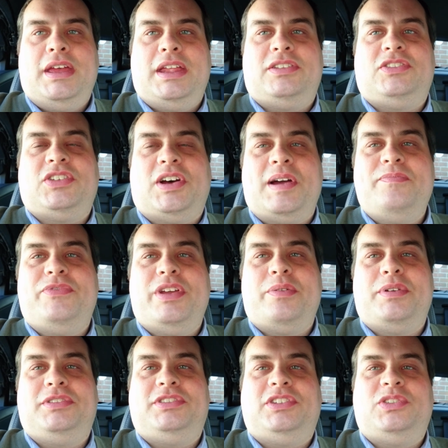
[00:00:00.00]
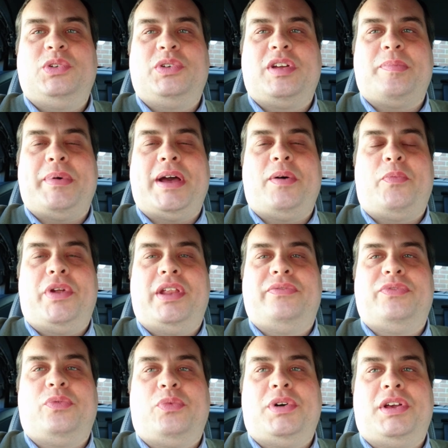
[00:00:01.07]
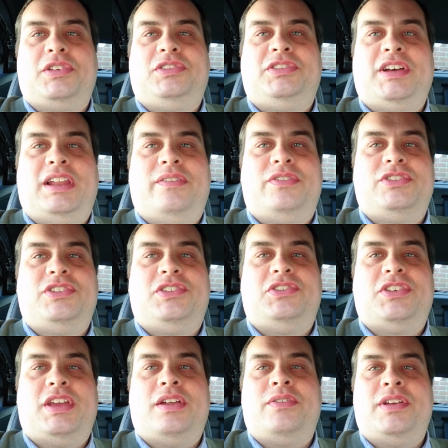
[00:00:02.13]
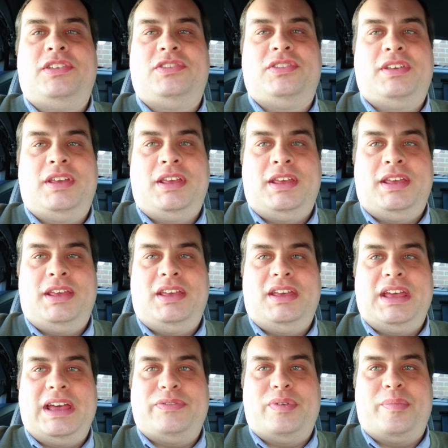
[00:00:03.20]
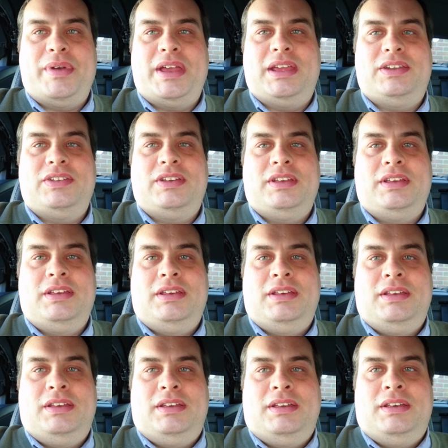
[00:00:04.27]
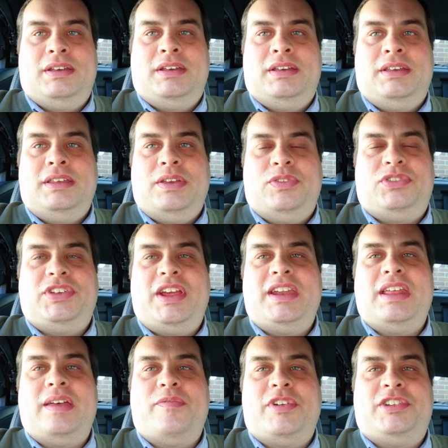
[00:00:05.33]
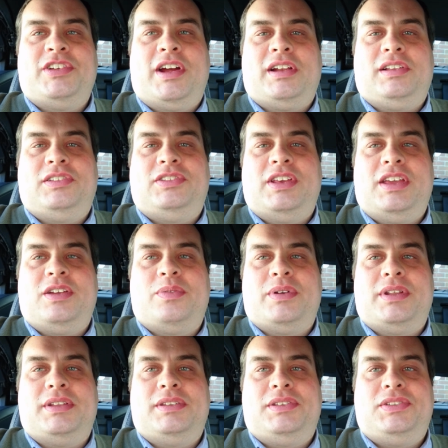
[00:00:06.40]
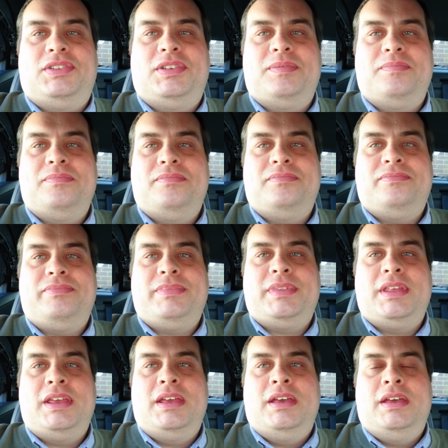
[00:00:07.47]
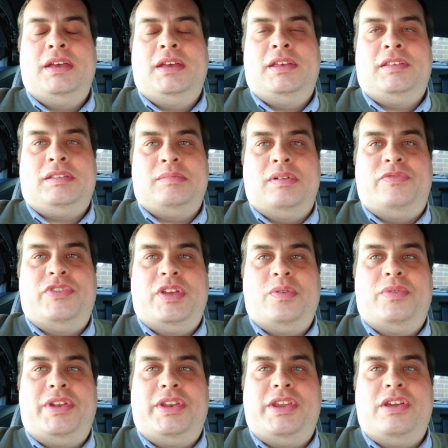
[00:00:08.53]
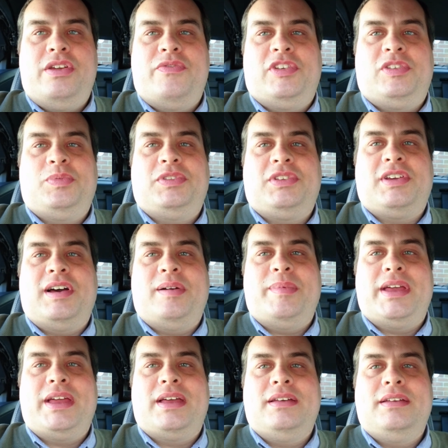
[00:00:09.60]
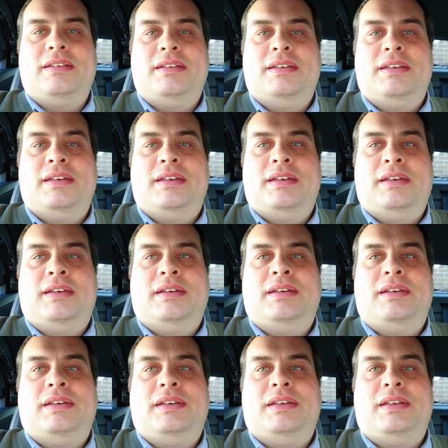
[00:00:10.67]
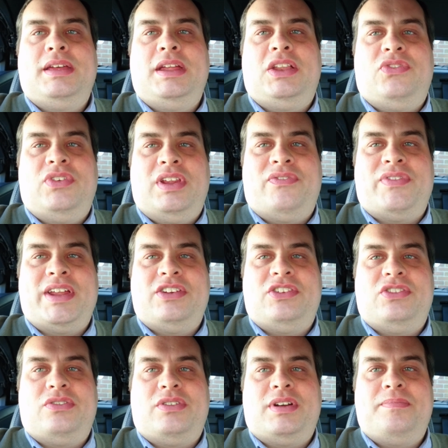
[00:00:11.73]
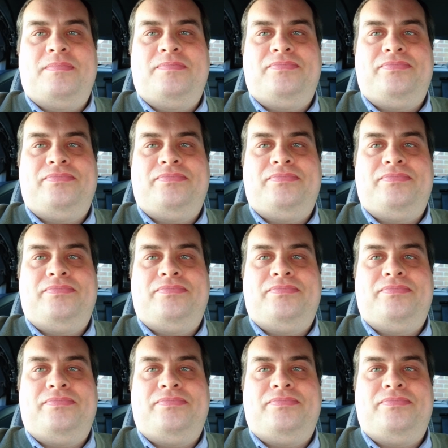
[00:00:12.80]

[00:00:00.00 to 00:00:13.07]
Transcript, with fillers: It's time, viewers, to talk about one of the worst television series ever made. You've seen it in the title sequence. Some of you knew this was coming. It's The Adventurer.